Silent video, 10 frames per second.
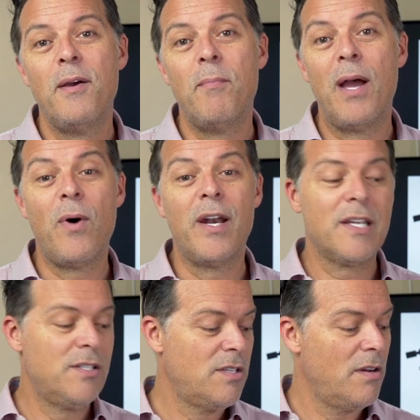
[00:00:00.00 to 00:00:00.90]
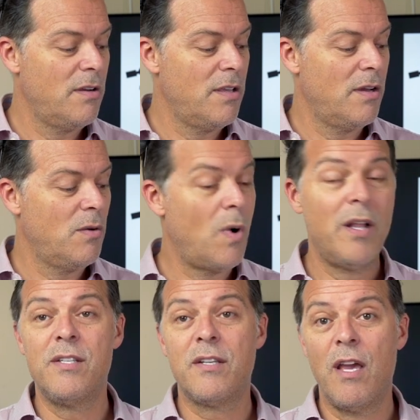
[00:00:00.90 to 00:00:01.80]
might want to consider the
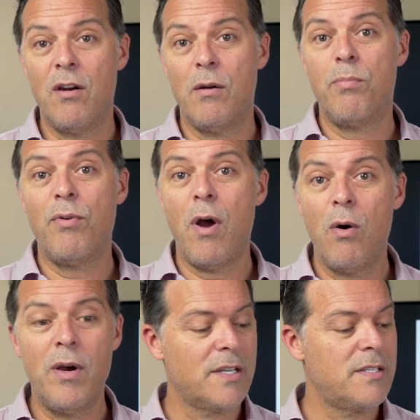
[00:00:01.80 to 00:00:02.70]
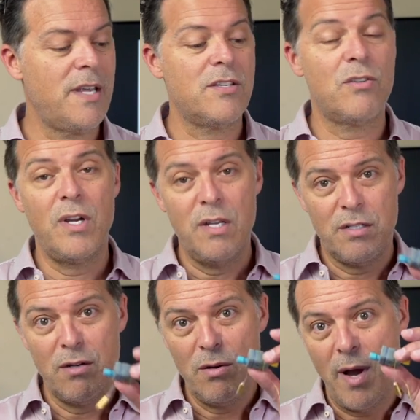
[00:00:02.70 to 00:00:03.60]
Wally Skater Pro accessory. It's
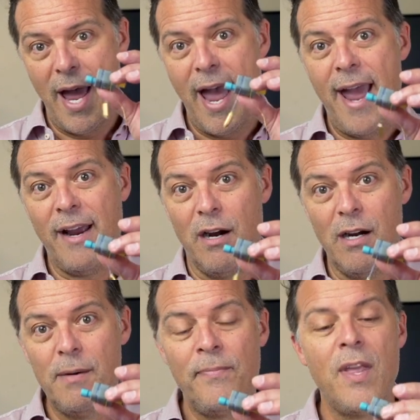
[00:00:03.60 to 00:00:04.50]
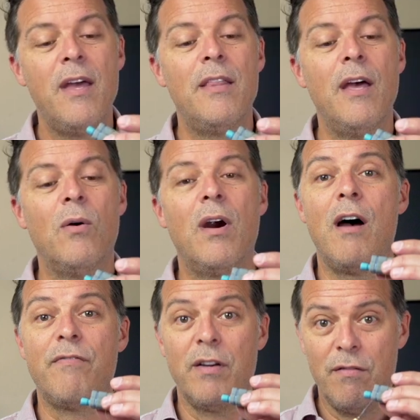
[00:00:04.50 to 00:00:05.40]
a new hanger that we're
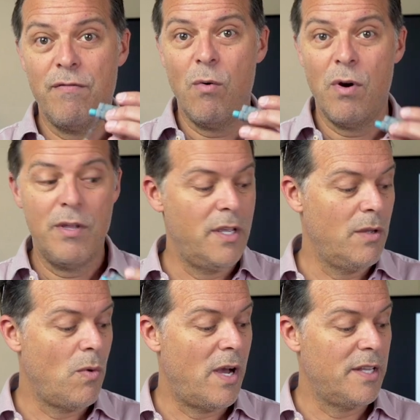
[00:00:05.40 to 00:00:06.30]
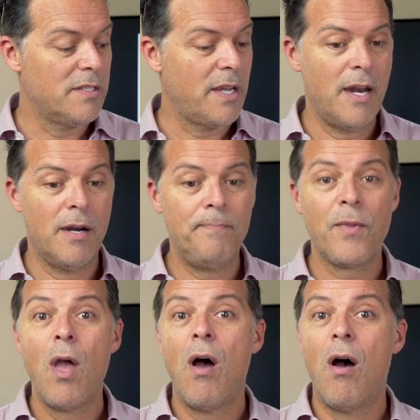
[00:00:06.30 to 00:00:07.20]
offering for the Wally Skater
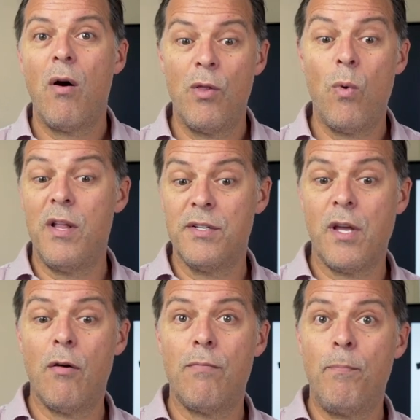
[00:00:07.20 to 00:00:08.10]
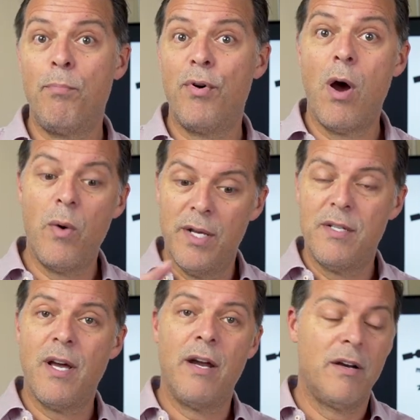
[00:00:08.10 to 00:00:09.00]
or the Wally Skater Pro
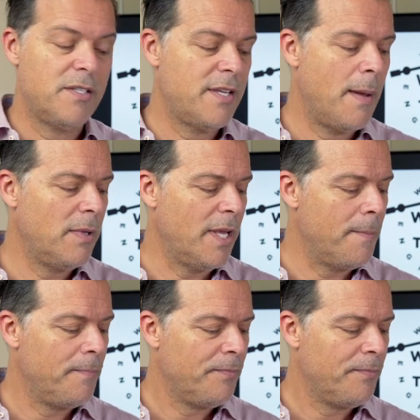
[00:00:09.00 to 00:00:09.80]
entire assembly.